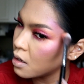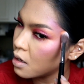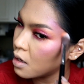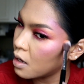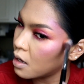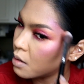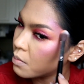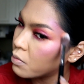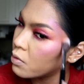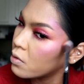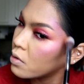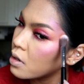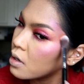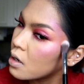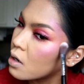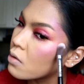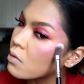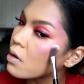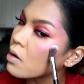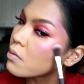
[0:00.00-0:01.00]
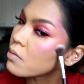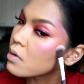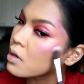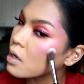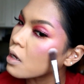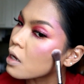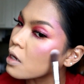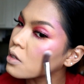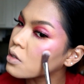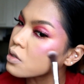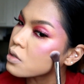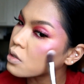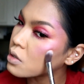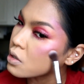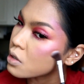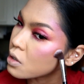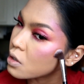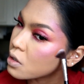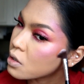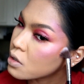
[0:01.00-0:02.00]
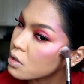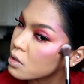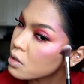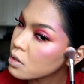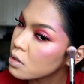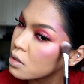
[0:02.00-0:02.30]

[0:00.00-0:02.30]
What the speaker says: And put it around the edges here